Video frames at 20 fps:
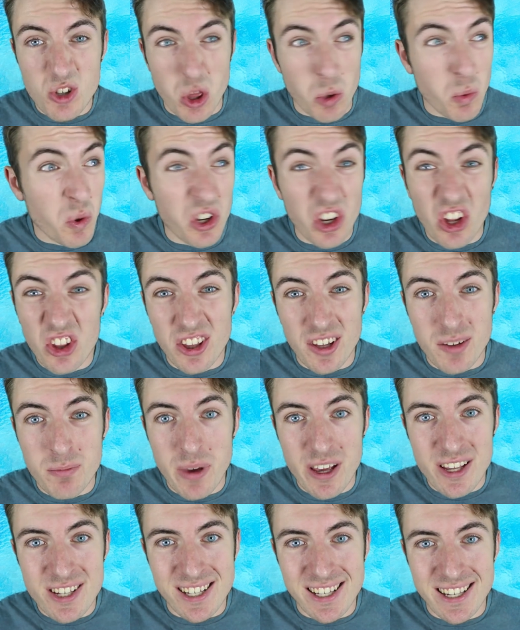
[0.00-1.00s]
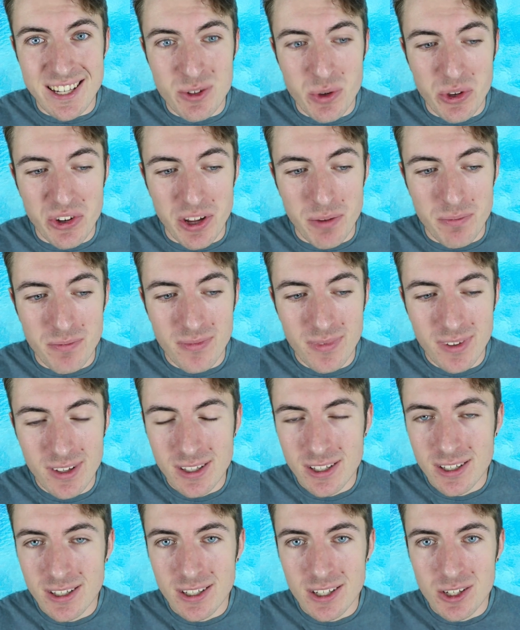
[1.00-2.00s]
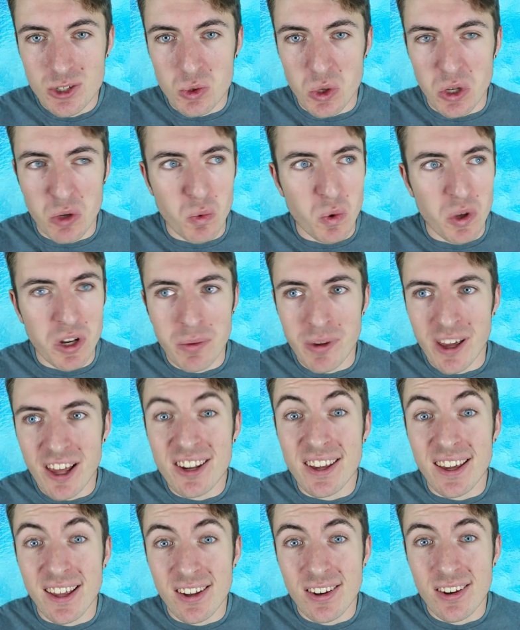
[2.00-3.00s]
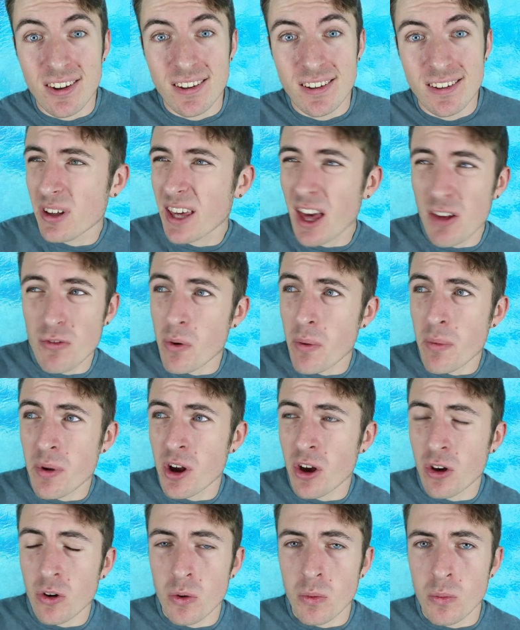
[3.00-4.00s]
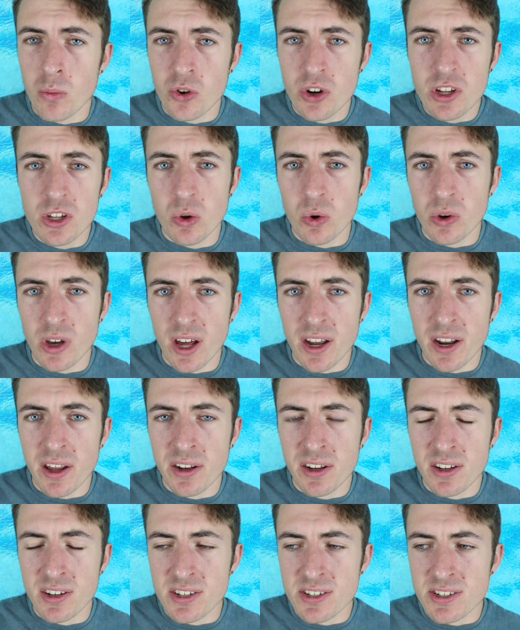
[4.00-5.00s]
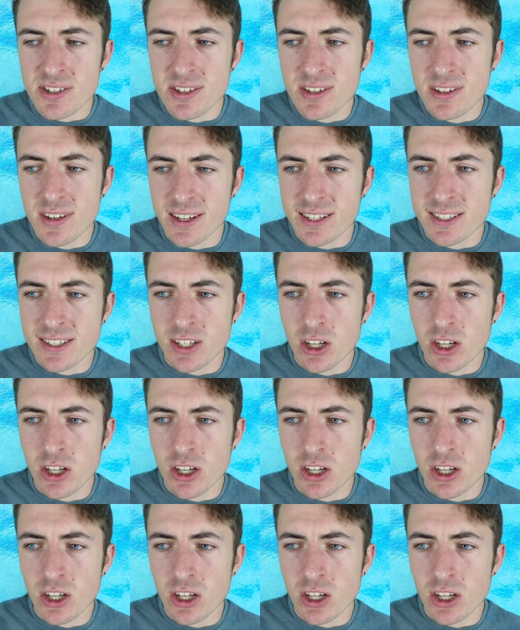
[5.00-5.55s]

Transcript: So they won nothing, basically, is what I'm getting at. Can't remember how Mourinho got on in his next